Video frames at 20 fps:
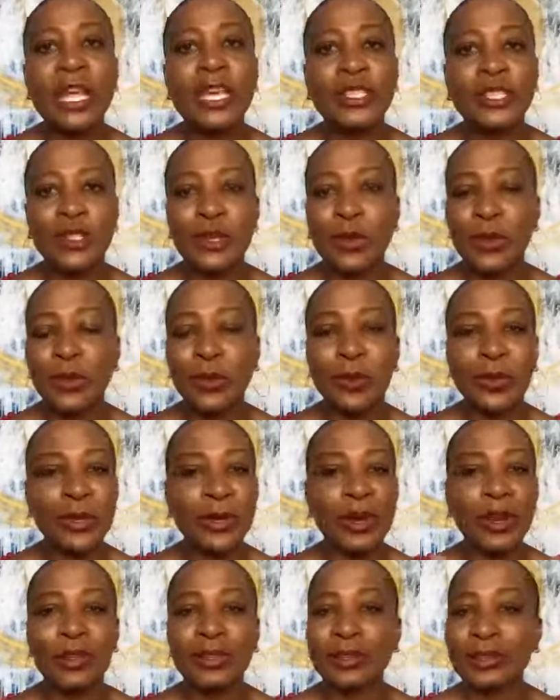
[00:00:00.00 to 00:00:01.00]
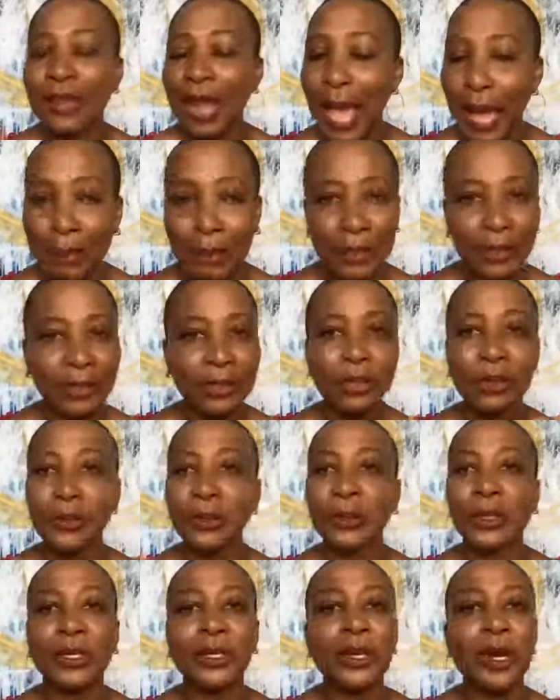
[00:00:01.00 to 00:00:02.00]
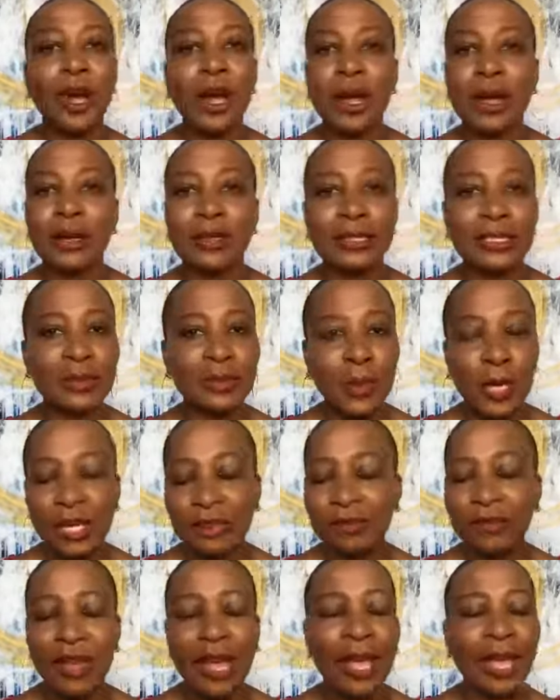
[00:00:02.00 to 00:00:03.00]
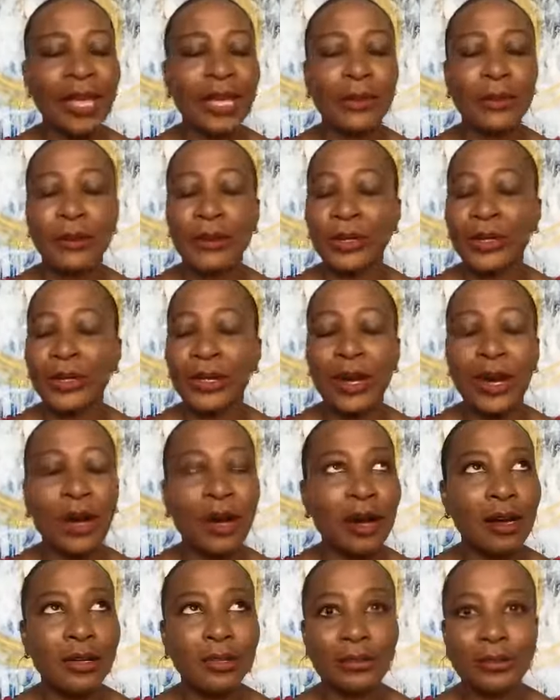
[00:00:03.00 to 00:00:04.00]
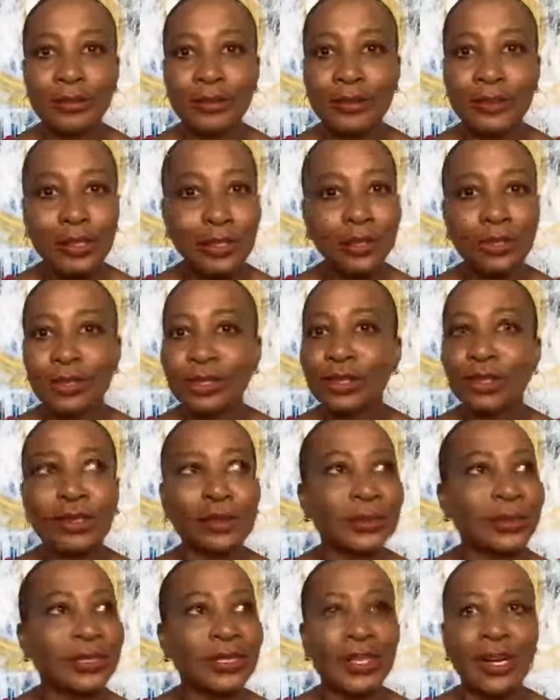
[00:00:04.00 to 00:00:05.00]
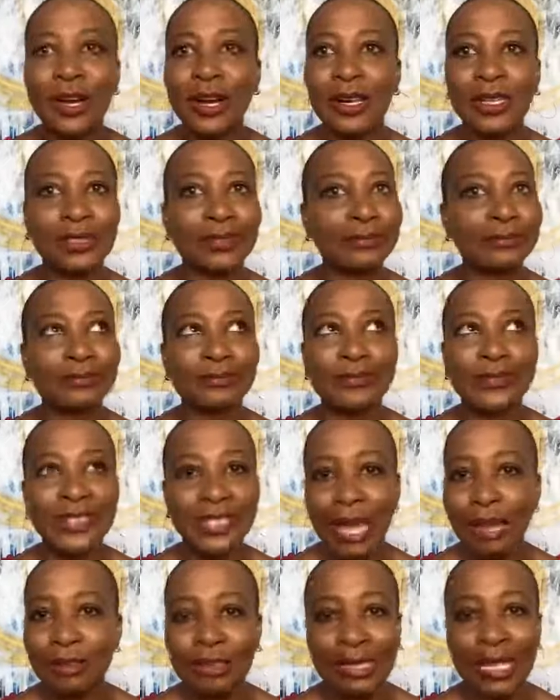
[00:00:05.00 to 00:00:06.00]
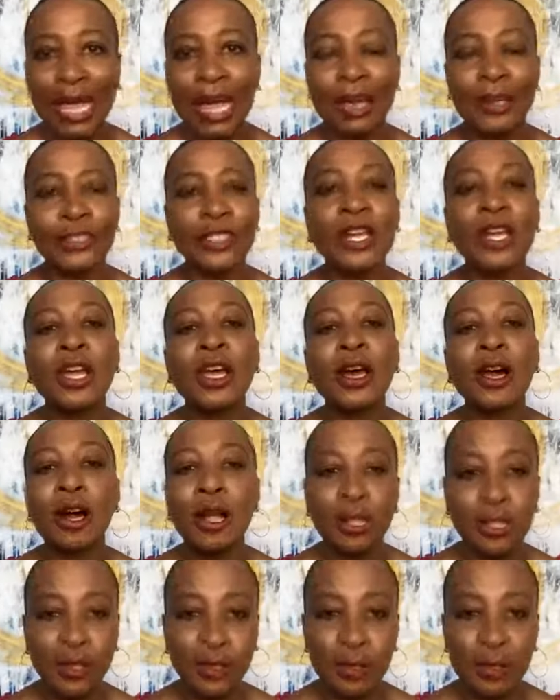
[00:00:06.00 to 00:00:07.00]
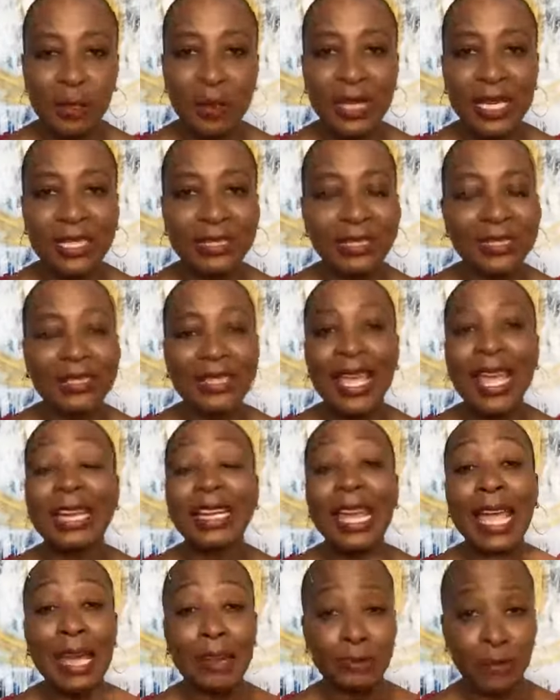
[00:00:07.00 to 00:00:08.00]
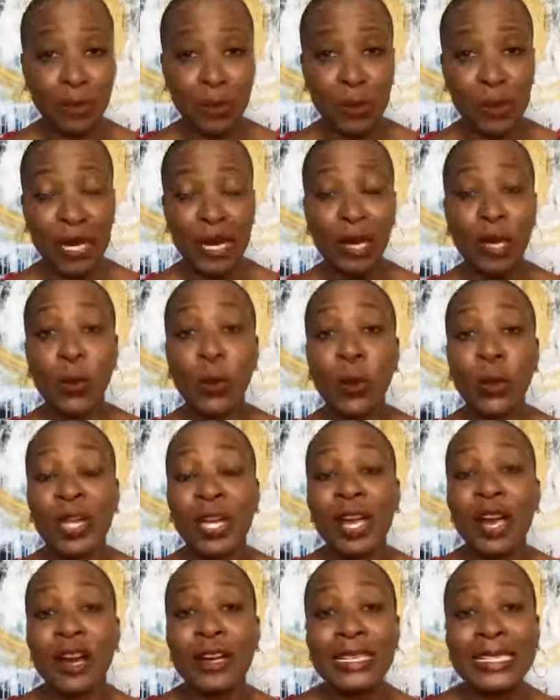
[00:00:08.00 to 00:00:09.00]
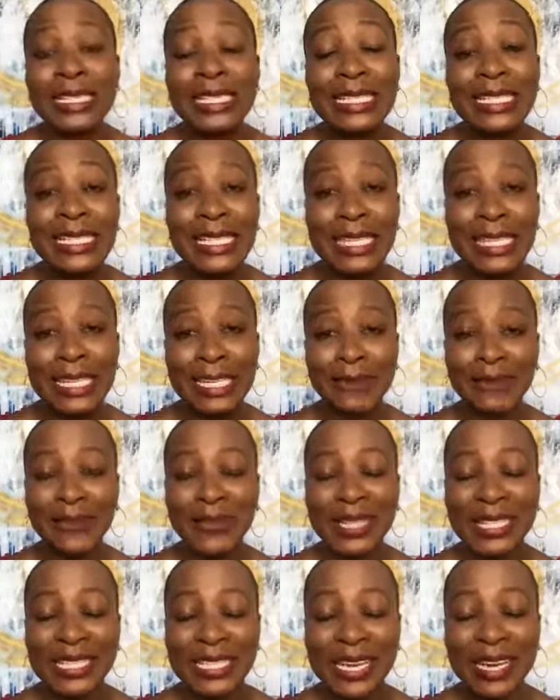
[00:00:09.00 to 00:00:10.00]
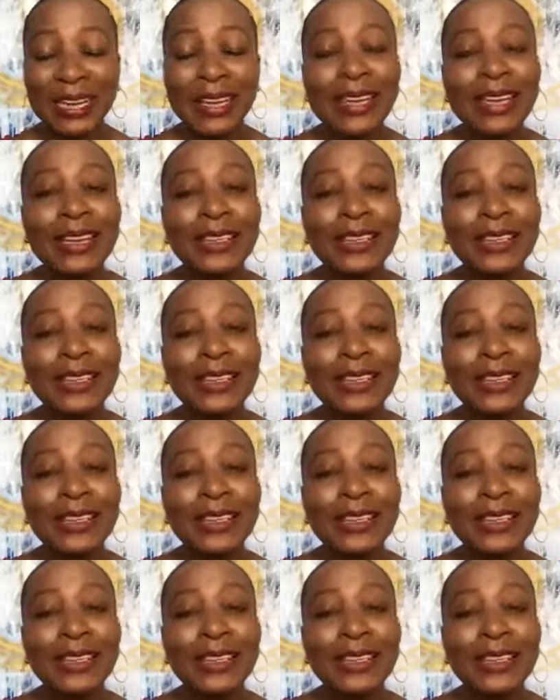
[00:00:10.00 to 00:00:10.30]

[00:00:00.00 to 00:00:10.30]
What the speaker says: So we're on Apple, we're on Spotify, we're on Google, we're on SoundCloud, all of those places, and everywhere we are Ndini Media.